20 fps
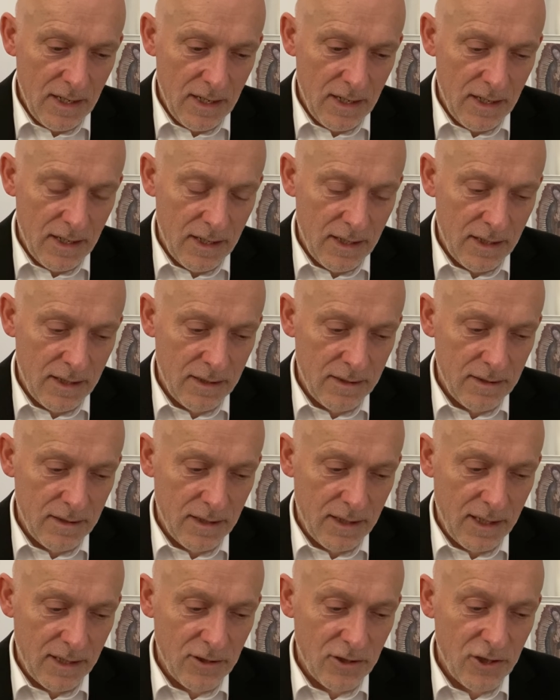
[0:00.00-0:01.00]

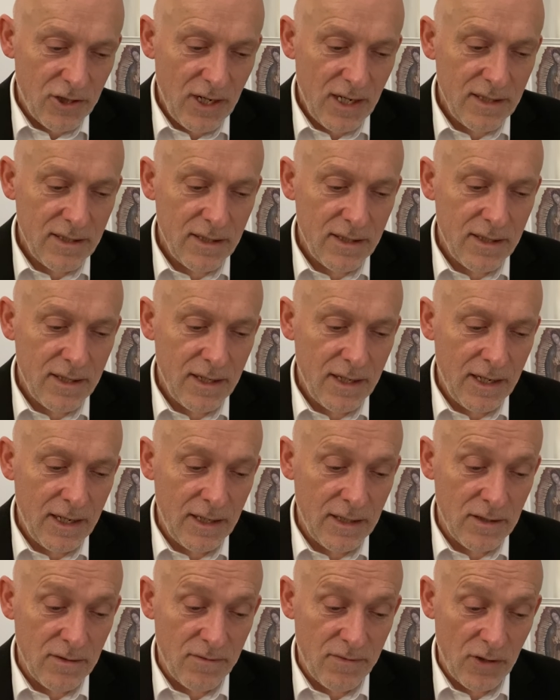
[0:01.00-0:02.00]
Again, chastity
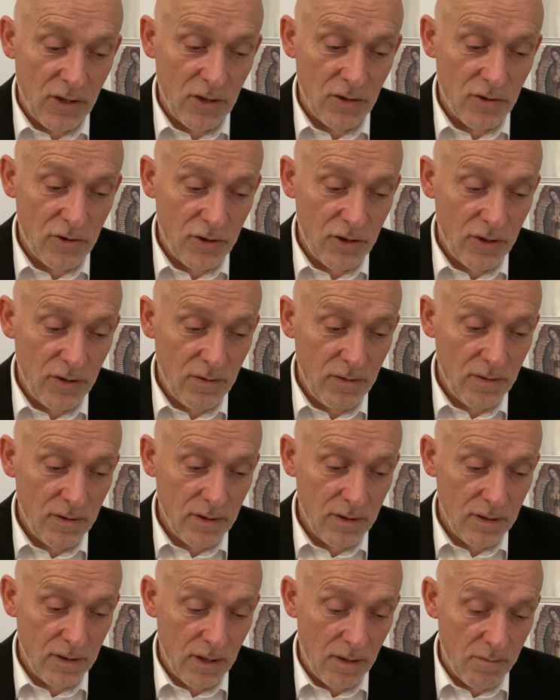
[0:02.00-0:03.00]
is a virtue,
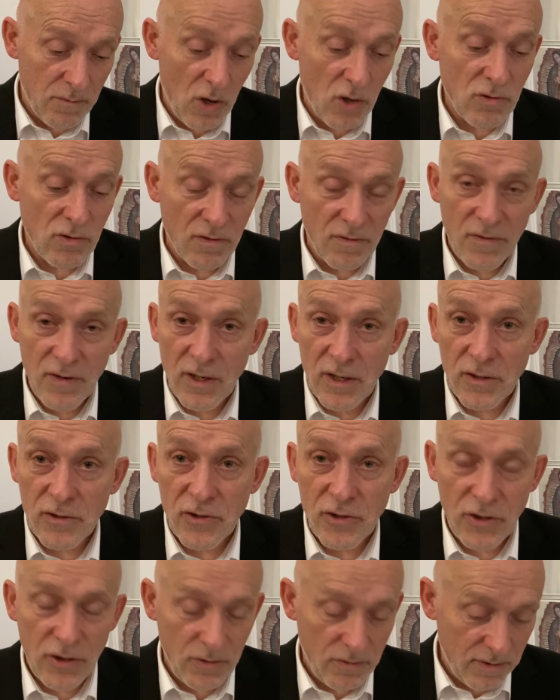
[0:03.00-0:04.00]
a moral
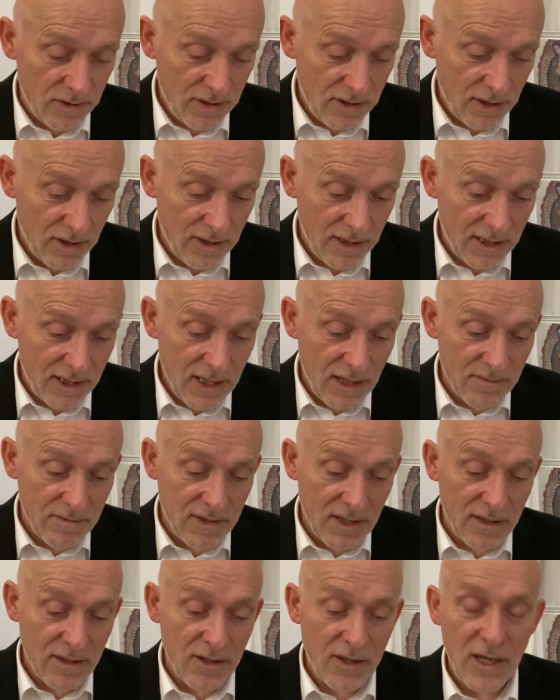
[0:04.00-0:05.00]
virtue, and certainly comes
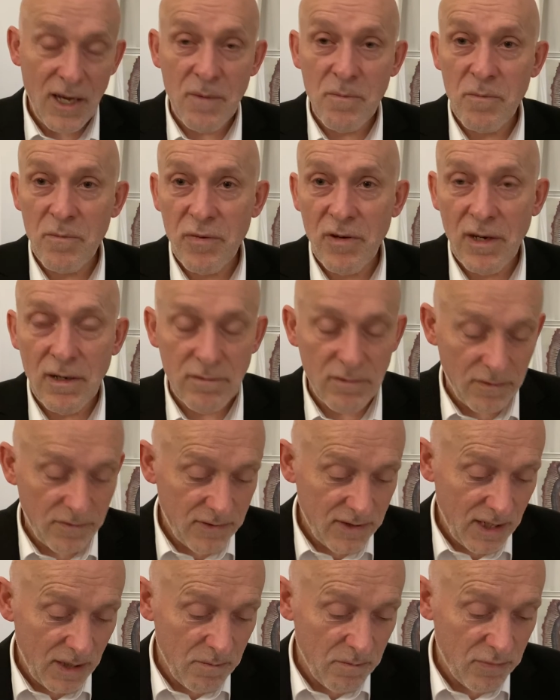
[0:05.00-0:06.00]
under the umbrella of
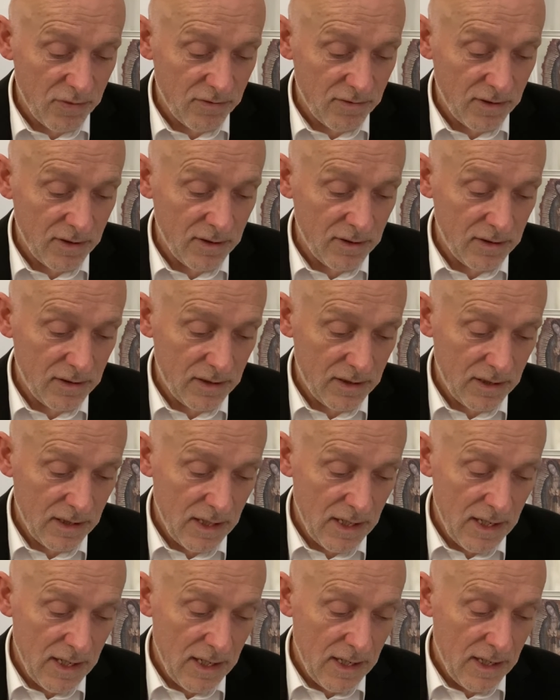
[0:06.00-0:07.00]
temperance.
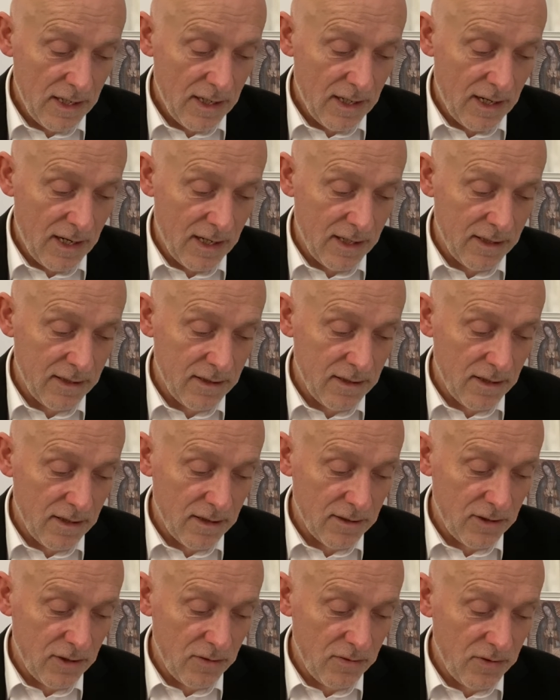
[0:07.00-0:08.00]
And I
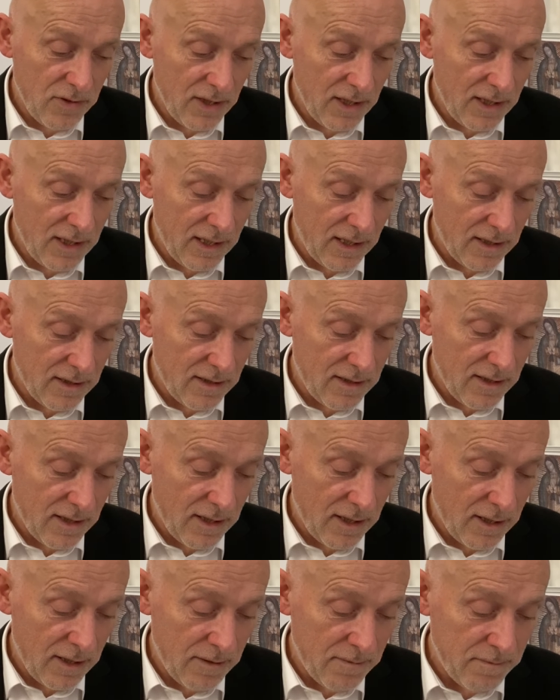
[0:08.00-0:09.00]
do think it's
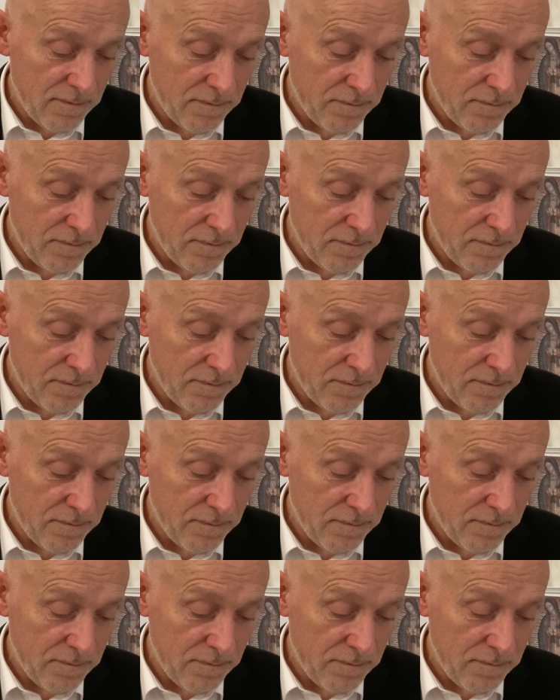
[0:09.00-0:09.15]
a